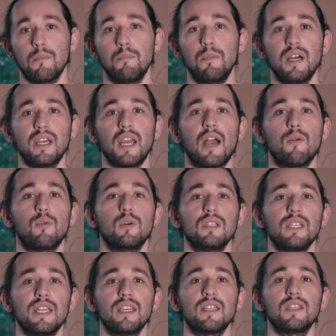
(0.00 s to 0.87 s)
but I will
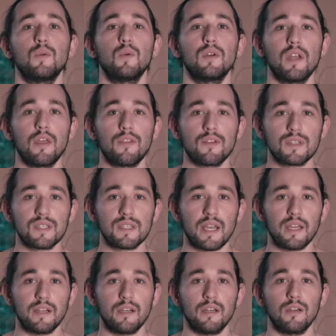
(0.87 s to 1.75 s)
link to another
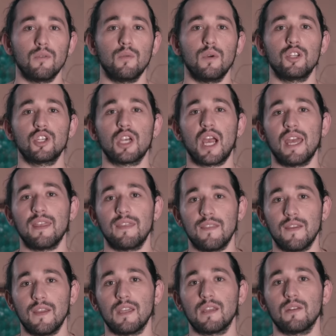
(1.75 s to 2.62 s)
slider, which I
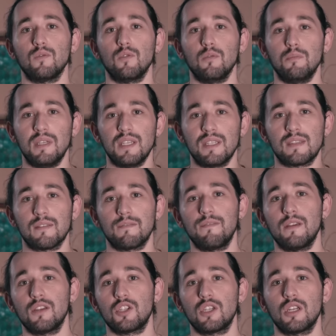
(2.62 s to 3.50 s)
think will be
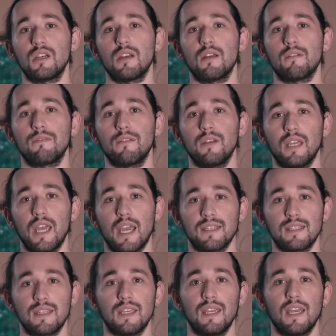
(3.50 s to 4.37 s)
sufficient enough for you
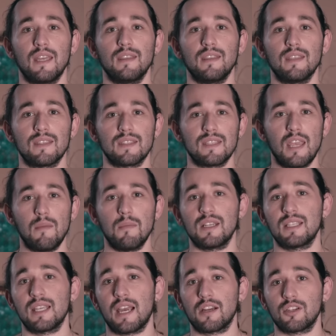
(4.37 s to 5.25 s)
guys to get the same
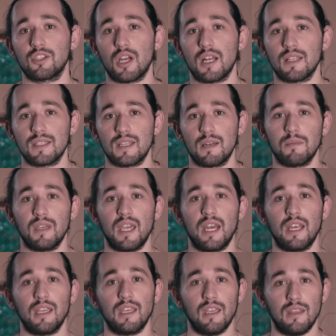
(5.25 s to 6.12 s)
exact shots that I'm
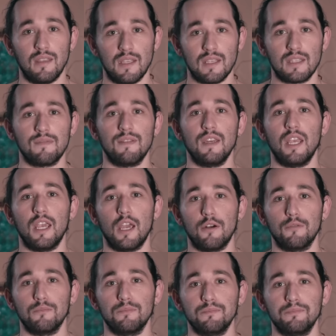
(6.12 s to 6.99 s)
getting in this
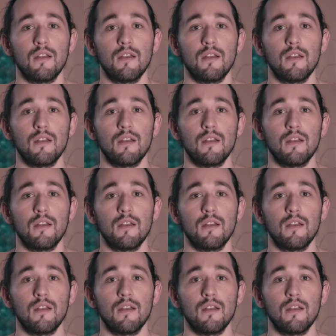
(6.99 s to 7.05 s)
video.